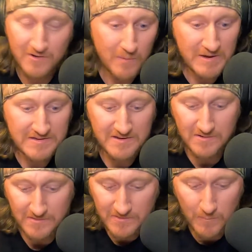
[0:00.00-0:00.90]
No big
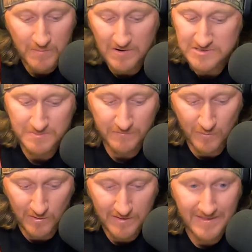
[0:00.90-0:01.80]
deal. No punishment for it.